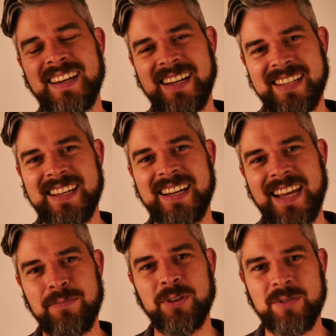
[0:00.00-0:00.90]
as I
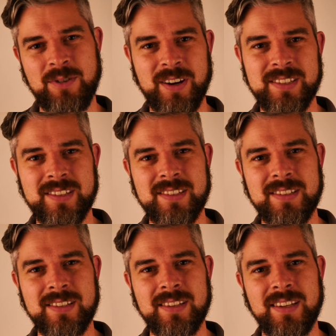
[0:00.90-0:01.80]
am of
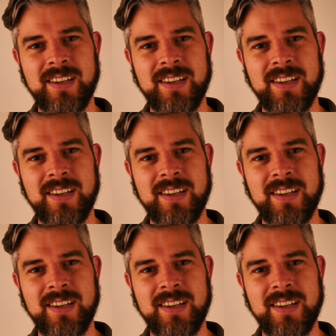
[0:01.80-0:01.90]
Christ.